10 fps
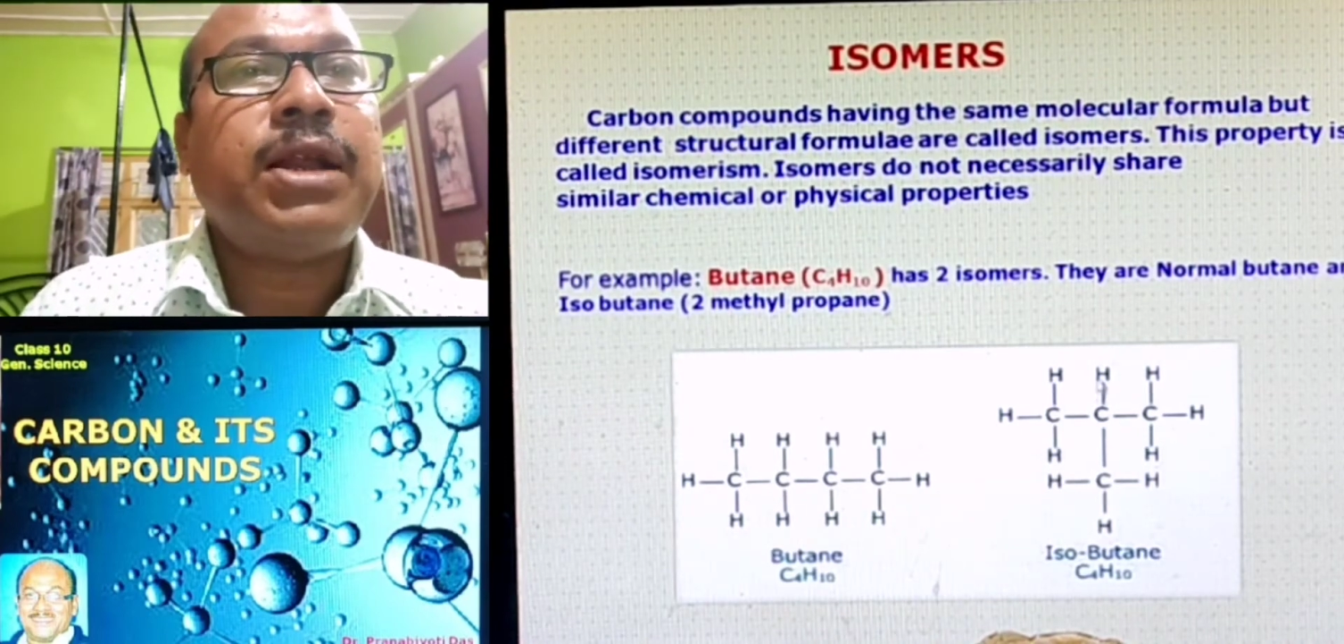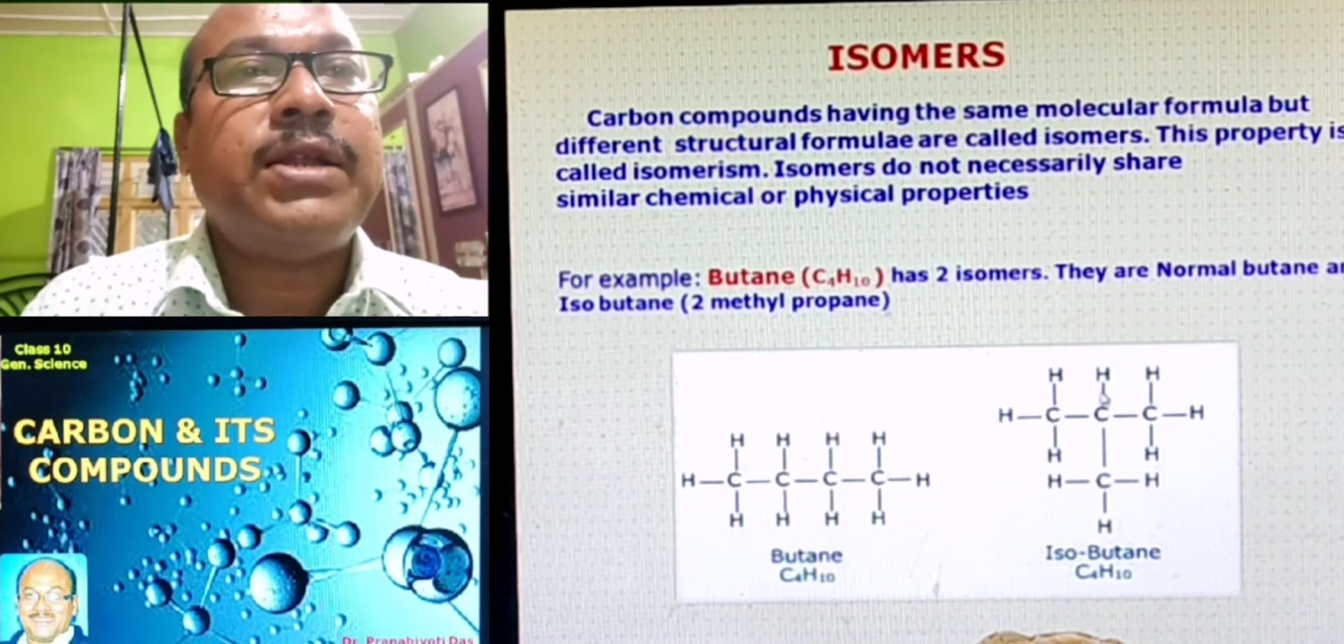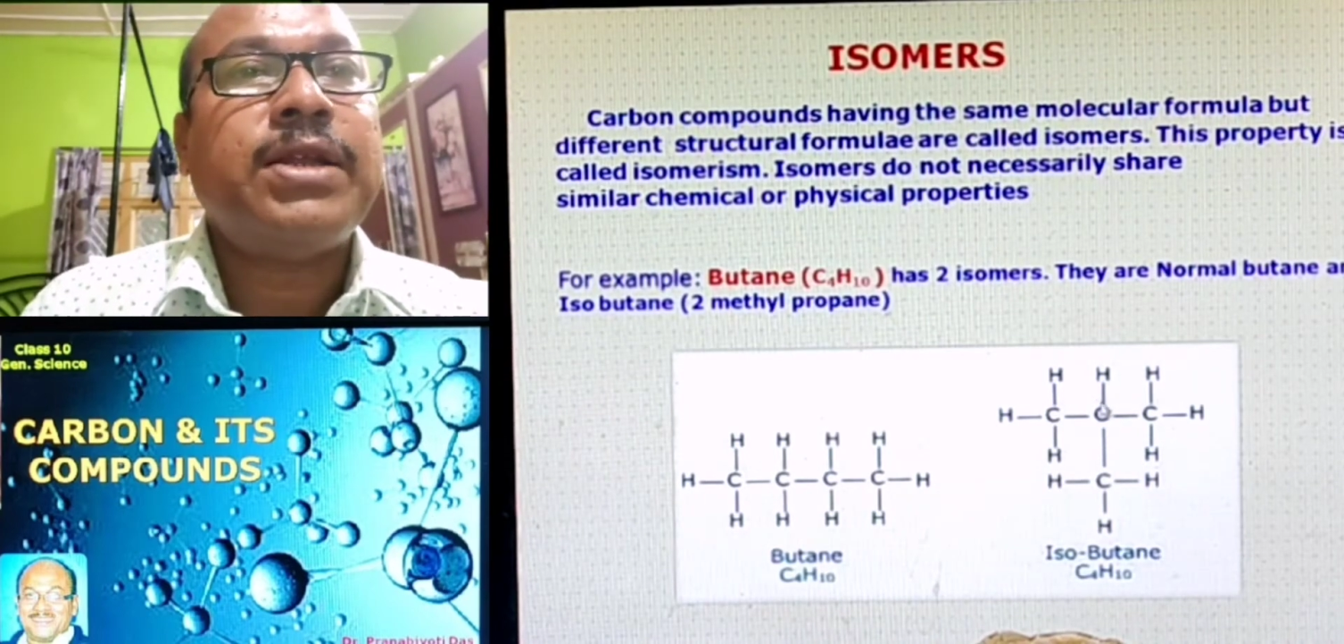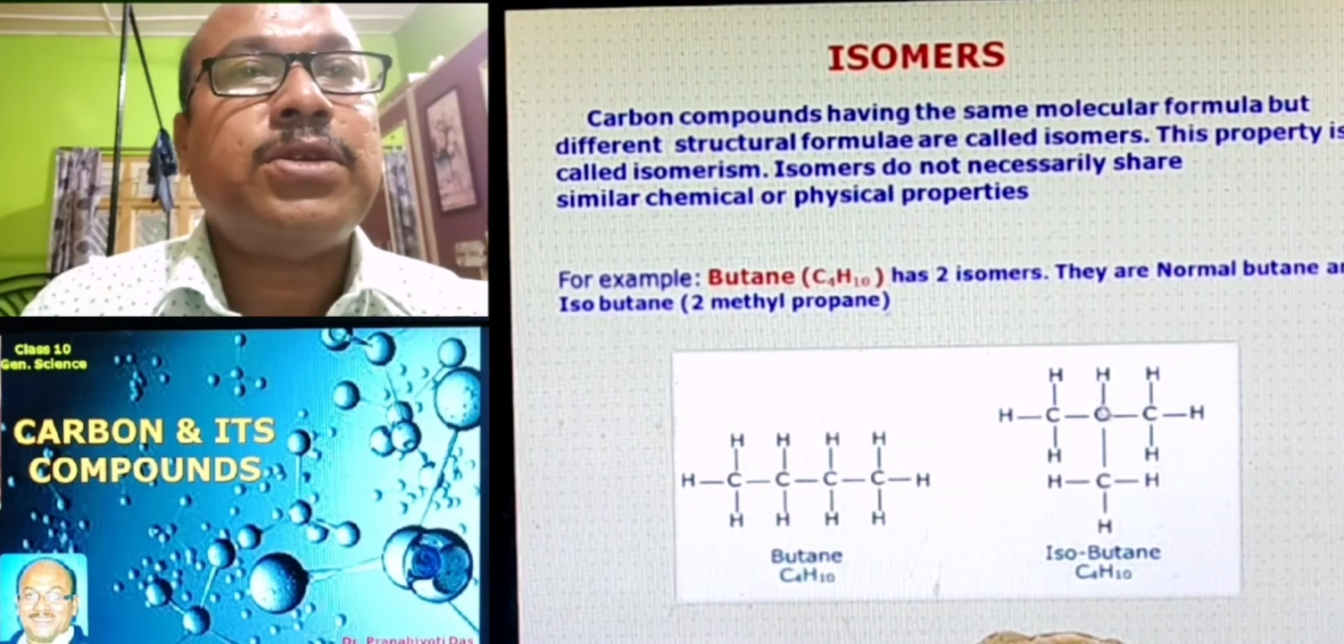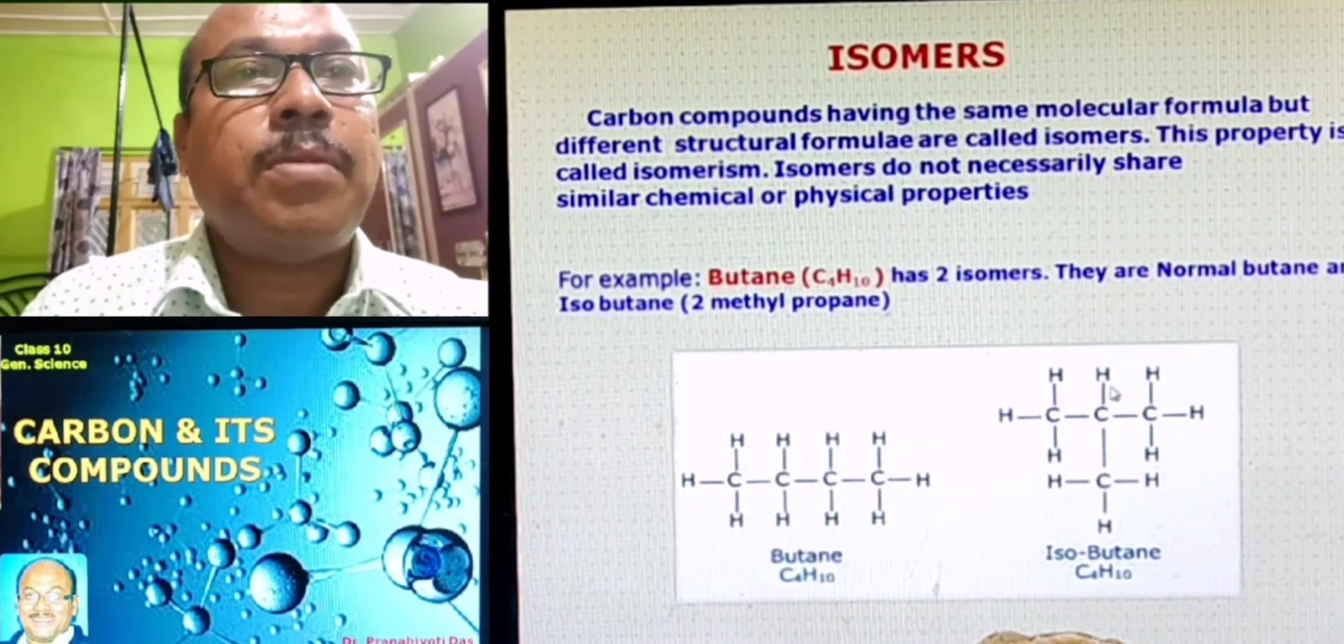at
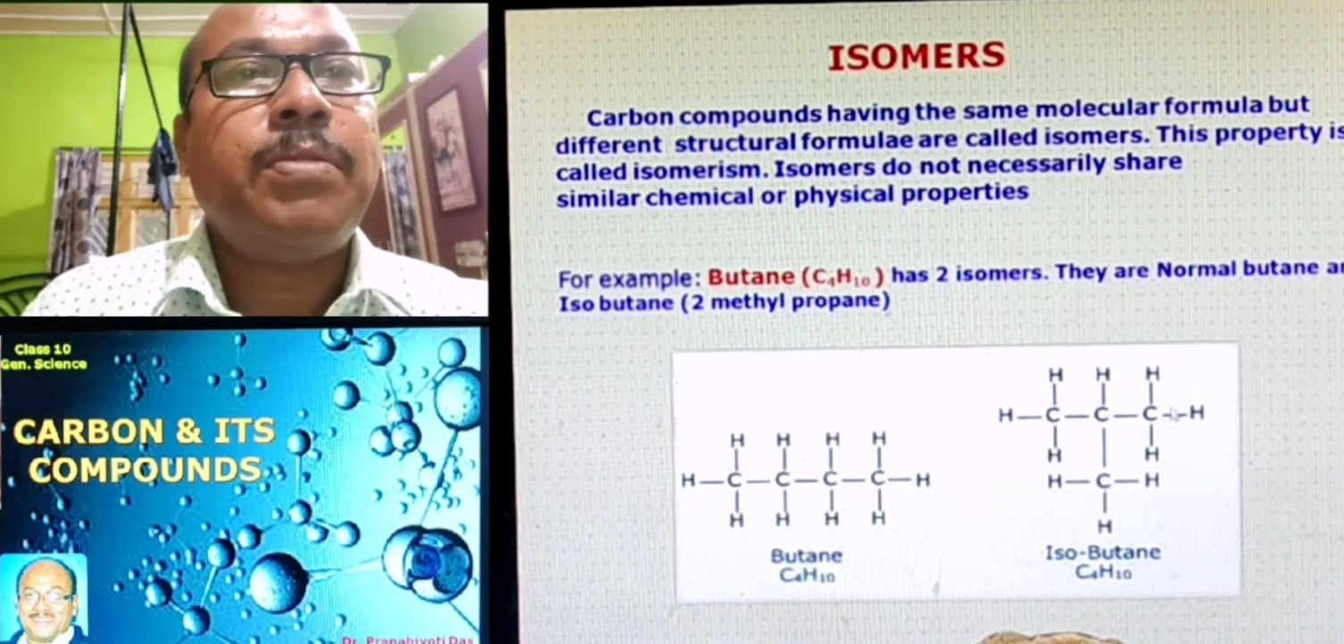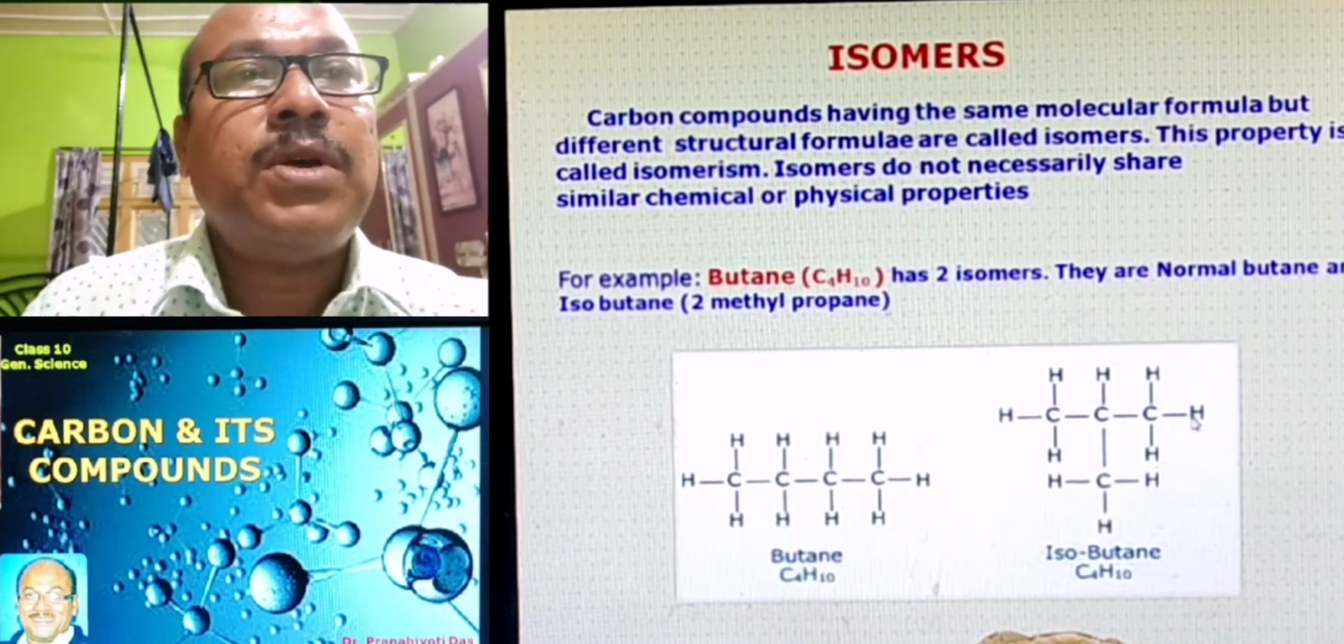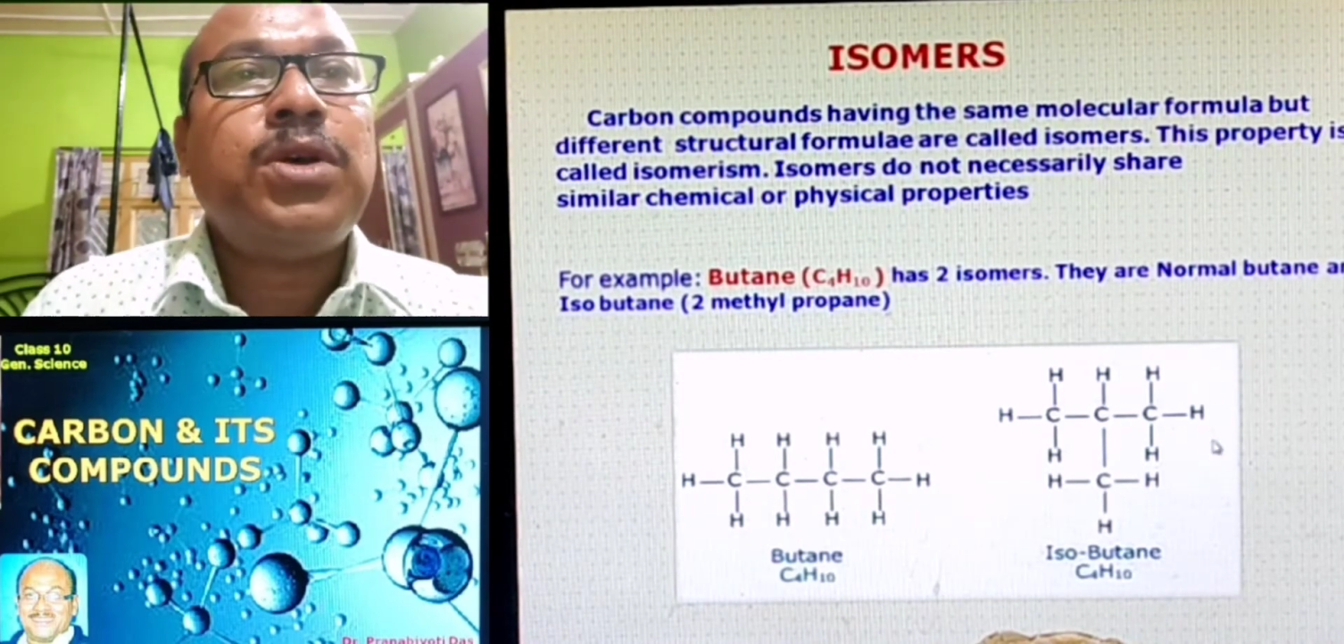the top.